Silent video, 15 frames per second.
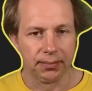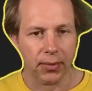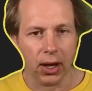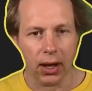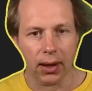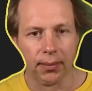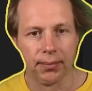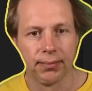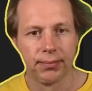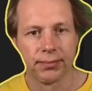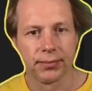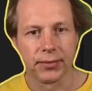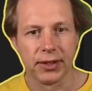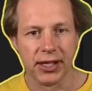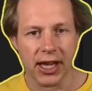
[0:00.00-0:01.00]
the
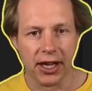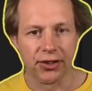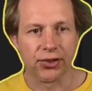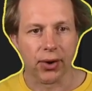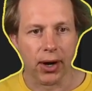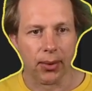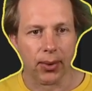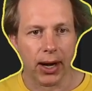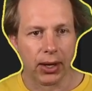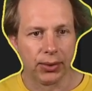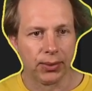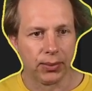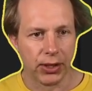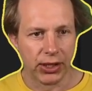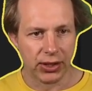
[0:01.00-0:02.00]
entra
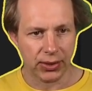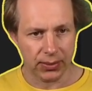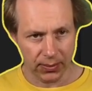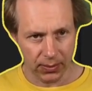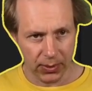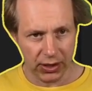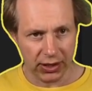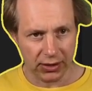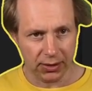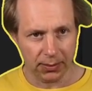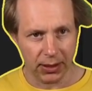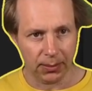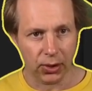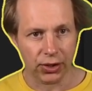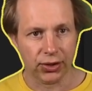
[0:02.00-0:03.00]
route, which is a
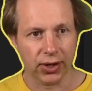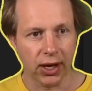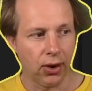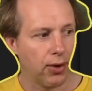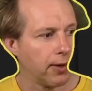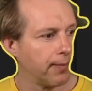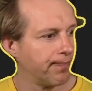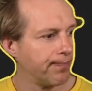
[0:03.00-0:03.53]
bit more trickier.